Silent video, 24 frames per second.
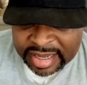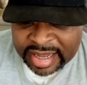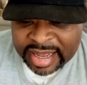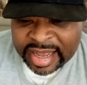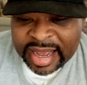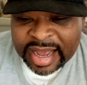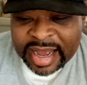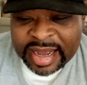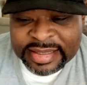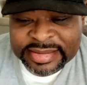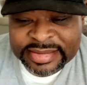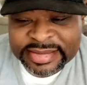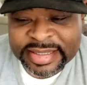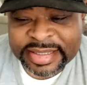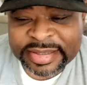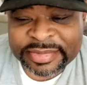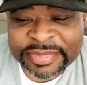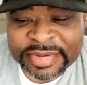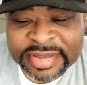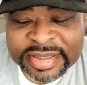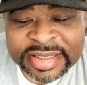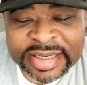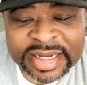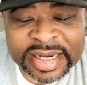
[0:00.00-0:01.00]
I'll tell you
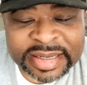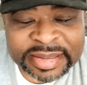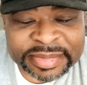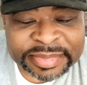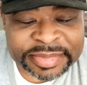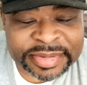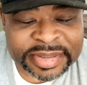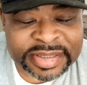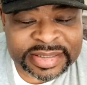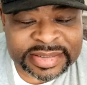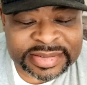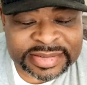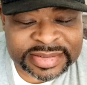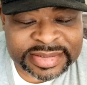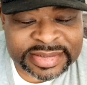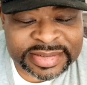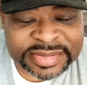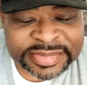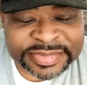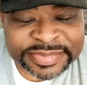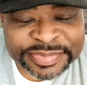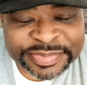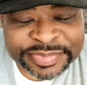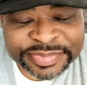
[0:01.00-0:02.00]
what a lot of brothers
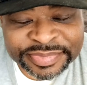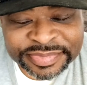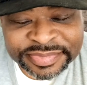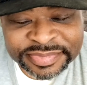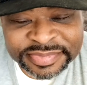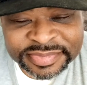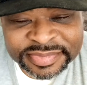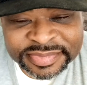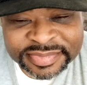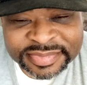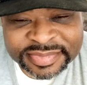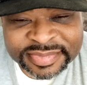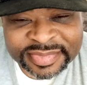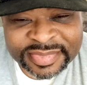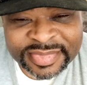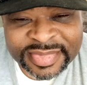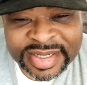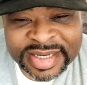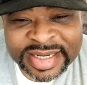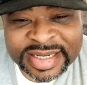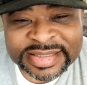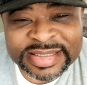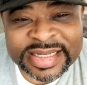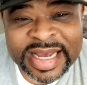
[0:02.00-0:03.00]
do,
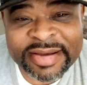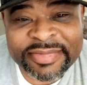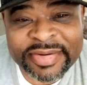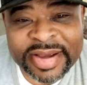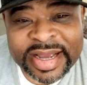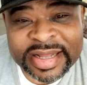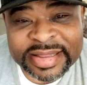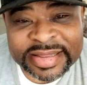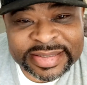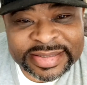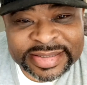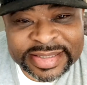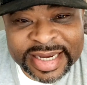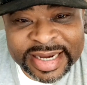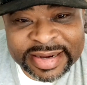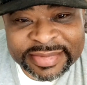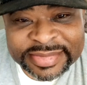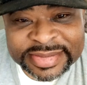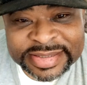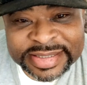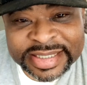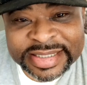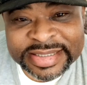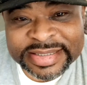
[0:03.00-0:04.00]
because I've had this
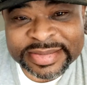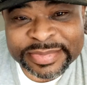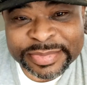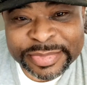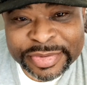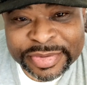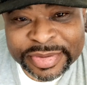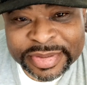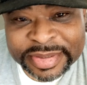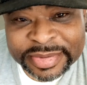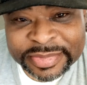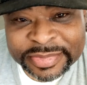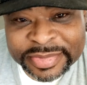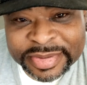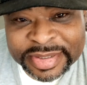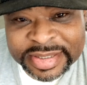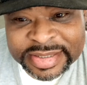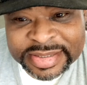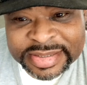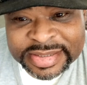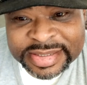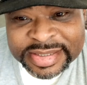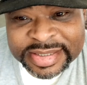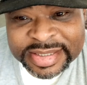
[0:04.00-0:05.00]
conversation more than
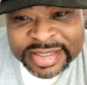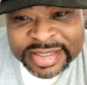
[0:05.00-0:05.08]
once.